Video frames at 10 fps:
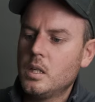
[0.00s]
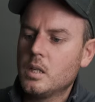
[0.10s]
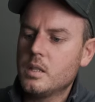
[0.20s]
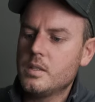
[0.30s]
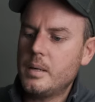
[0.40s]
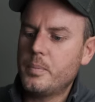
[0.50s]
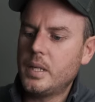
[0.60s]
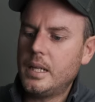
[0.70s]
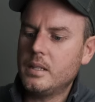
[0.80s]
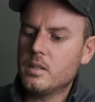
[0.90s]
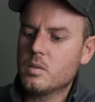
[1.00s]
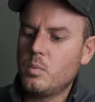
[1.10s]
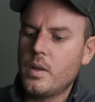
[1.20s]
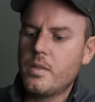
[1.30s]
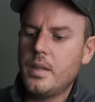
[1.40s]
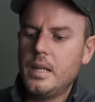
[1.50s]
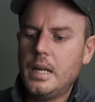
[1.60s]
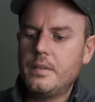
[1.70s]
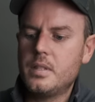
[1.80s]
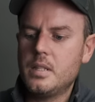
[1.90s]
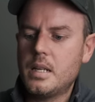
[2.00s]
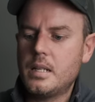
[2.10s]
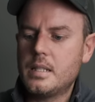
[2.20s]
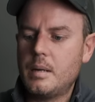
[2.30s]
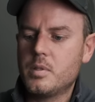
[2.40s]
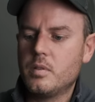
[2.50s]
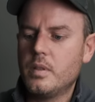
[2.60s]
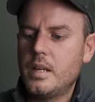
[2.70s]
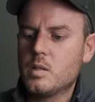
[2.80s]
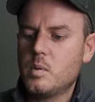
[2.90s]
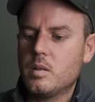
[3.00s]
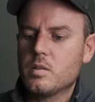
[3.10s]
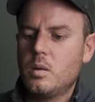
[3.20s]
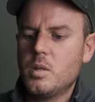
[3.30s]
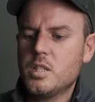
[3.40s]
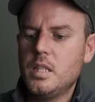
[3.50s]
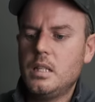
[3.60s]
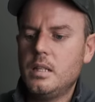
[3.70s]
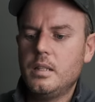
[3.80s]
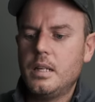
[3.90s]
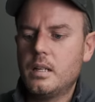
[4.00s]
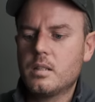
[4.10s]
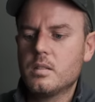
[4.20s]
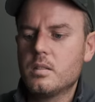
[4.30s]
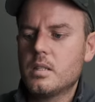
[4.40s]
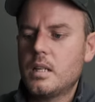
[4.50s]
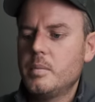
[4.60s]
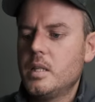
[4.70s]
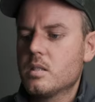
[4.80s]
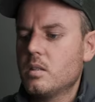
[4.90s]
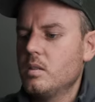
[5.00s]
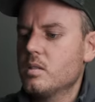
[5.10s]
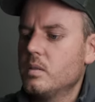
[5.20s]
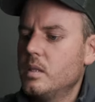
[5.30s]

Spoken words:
contemporary lens with the FDZ adapter on there as well. So I wish I didn't need that because it does add a bit of size to